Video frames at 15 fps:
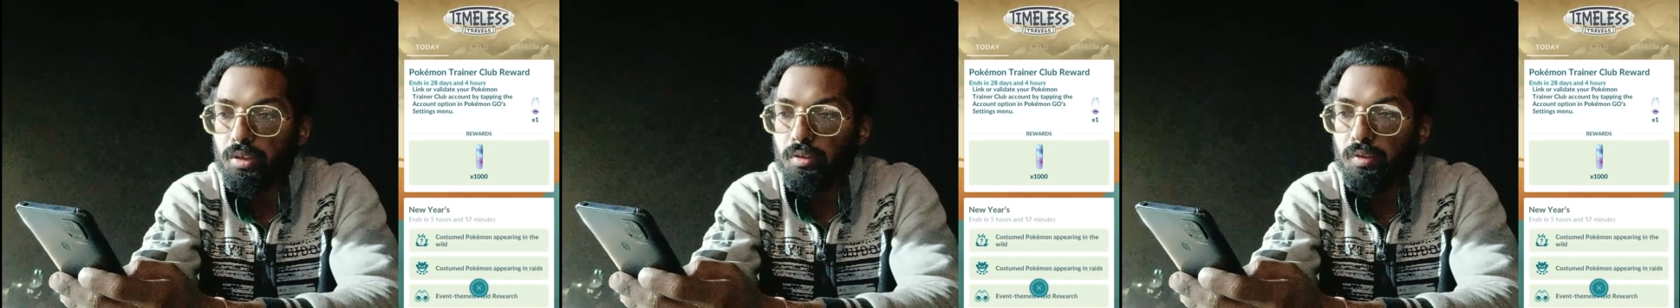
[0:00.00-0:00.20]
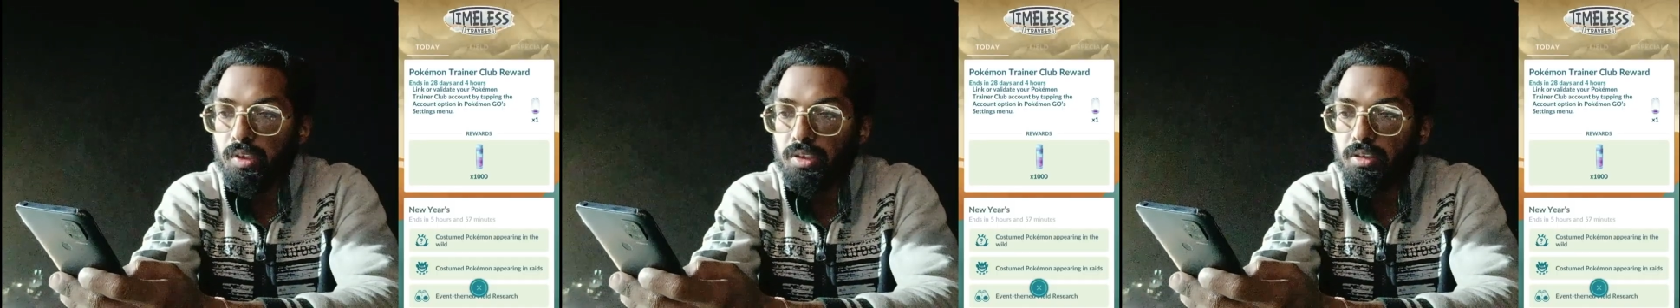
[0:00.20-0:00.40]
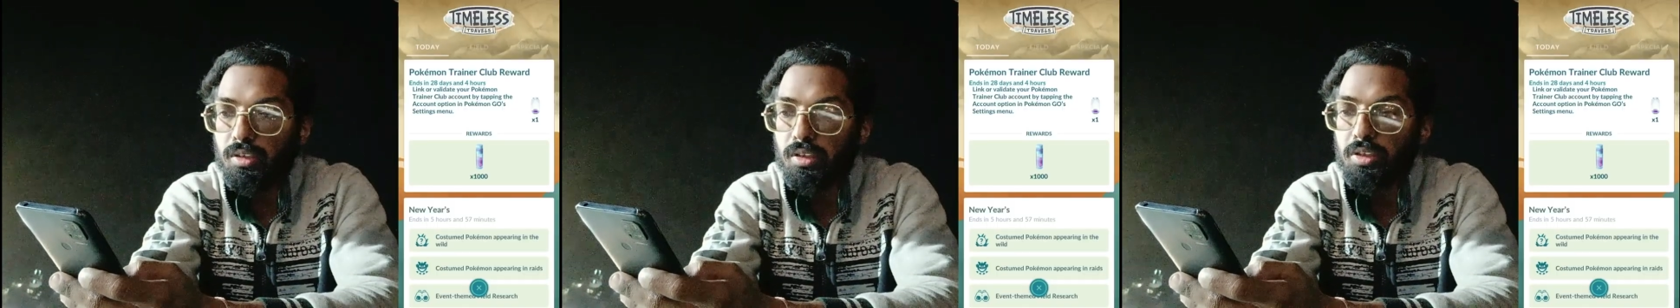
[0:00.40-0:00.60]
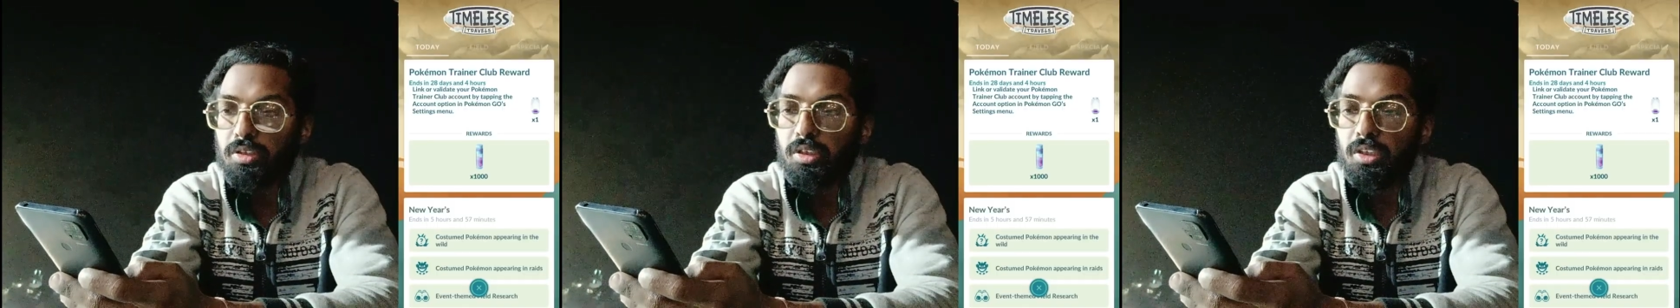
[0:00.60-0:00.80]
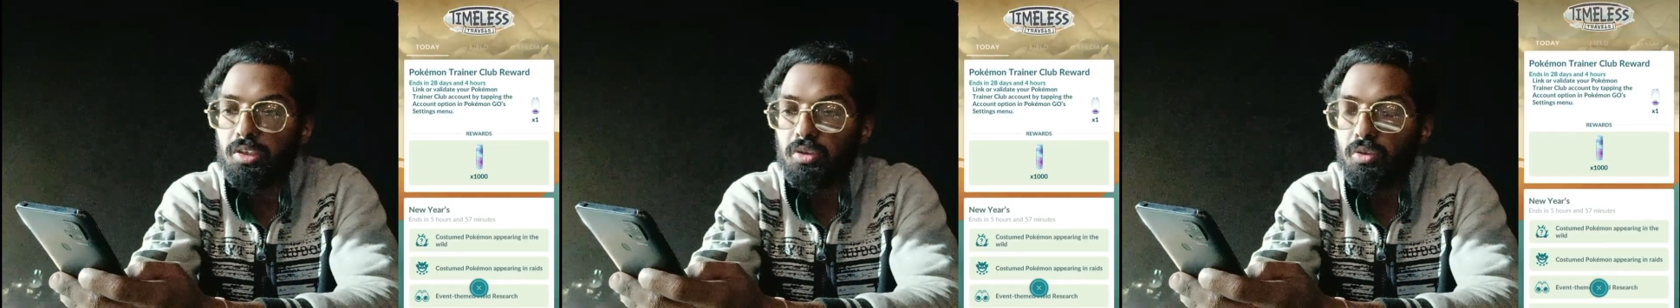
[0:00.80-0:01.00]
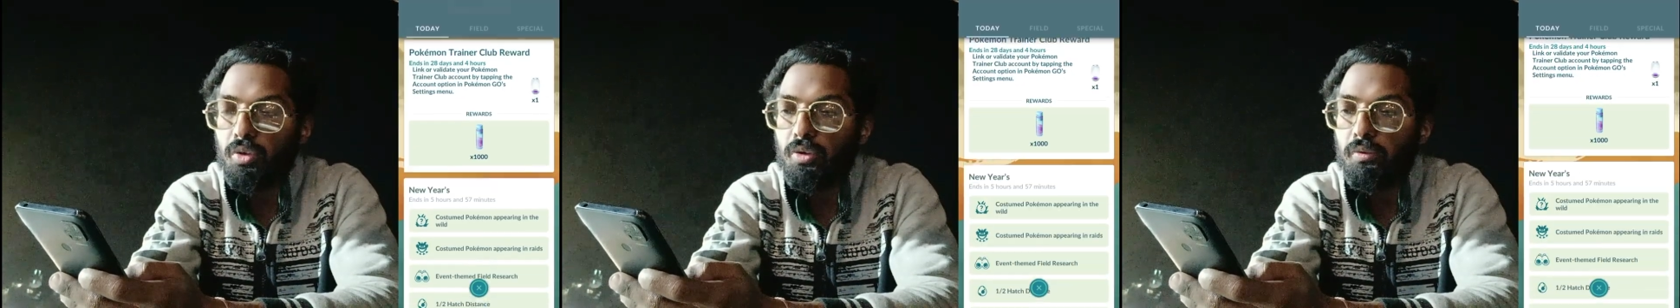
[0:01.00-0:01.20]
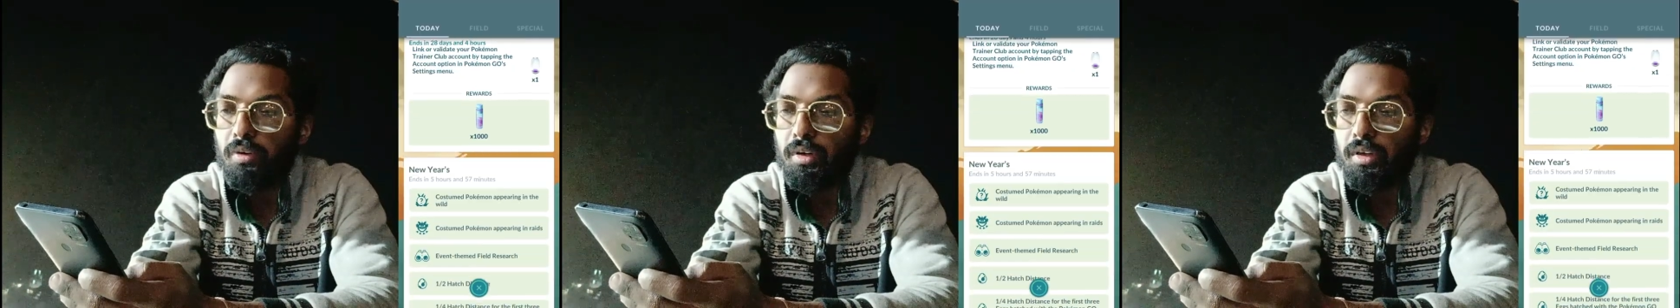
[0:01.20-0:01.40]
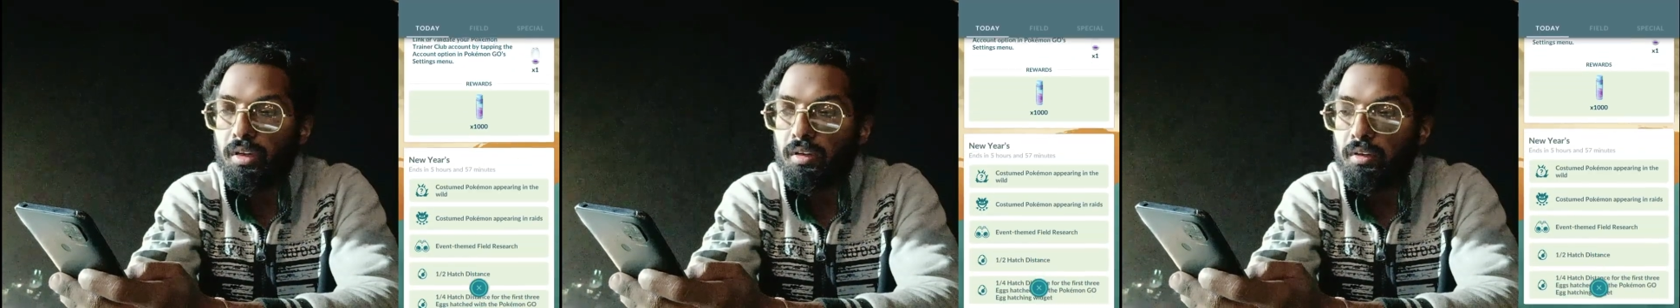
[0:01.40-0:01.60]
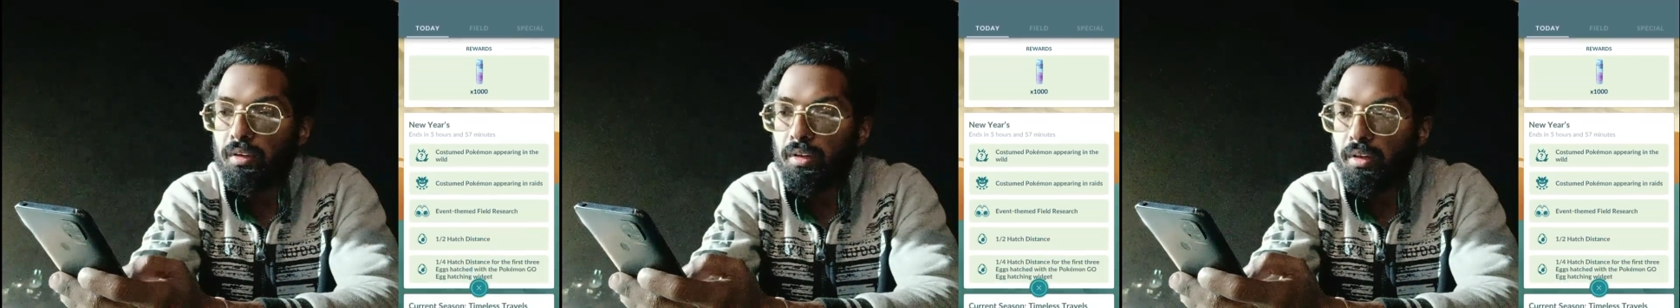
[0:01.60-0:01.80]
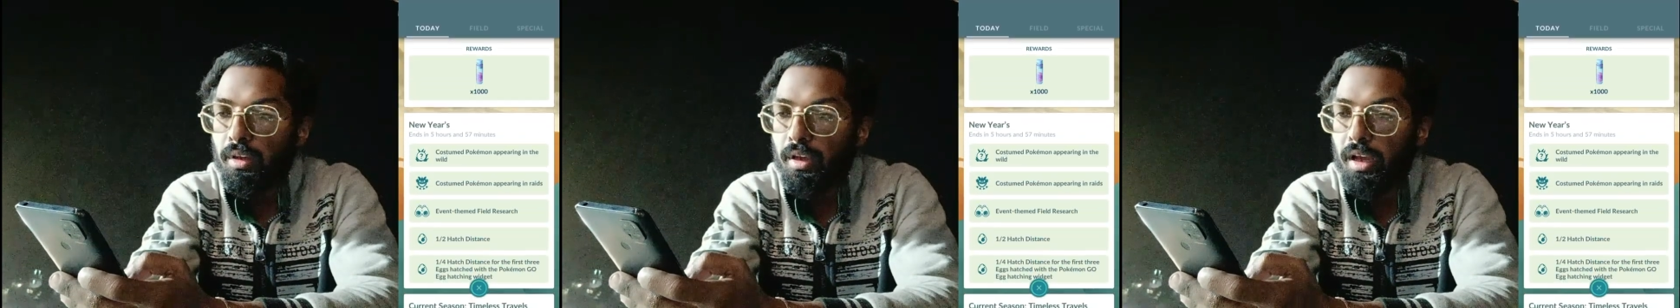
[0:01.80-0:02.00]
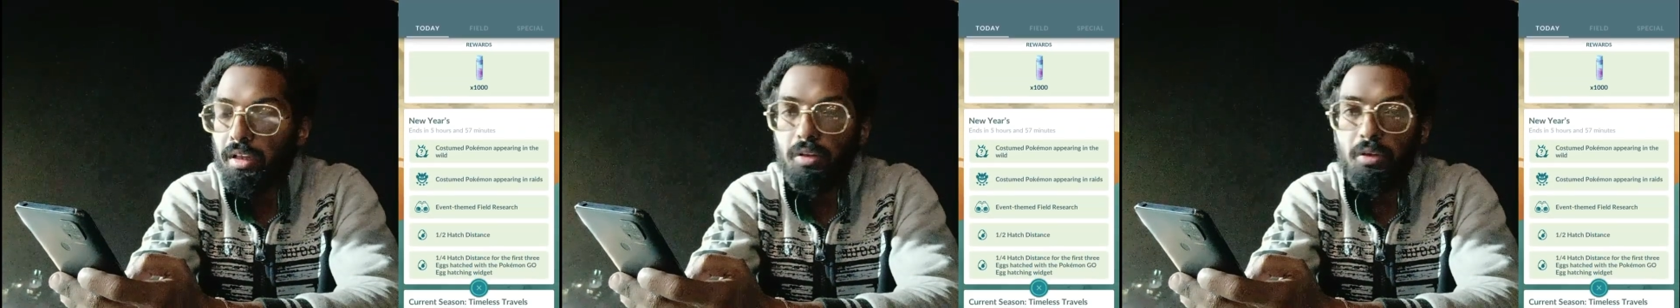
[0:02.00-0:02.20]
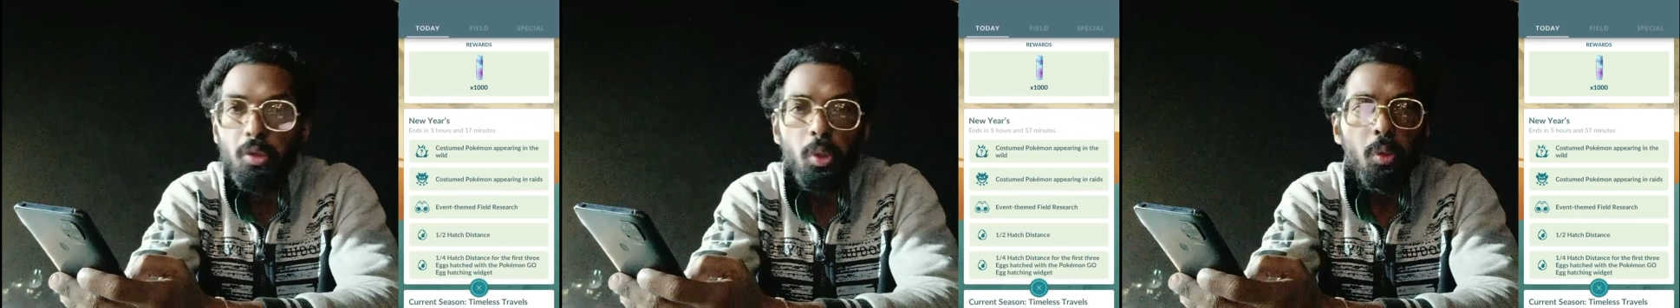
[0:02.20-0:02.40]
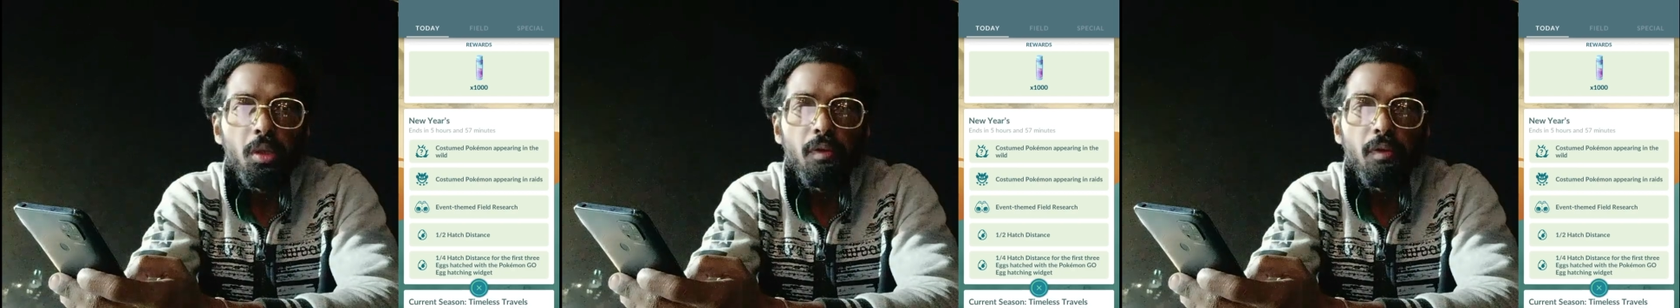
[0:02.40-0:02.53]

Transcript: research is over and a new